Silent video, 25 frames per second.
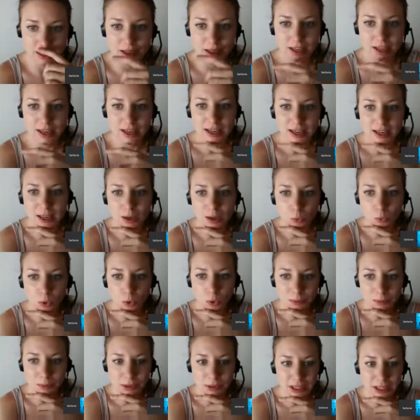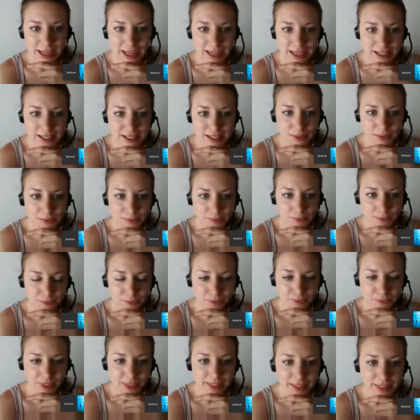It says, in 1
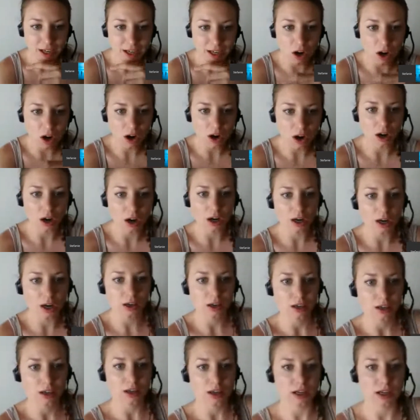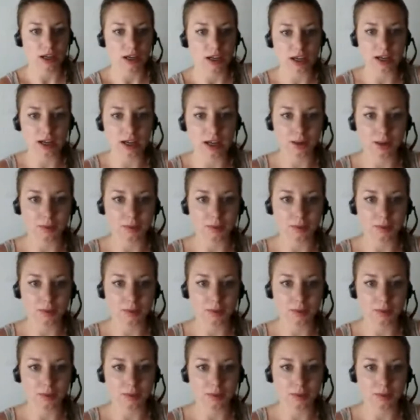plate, there are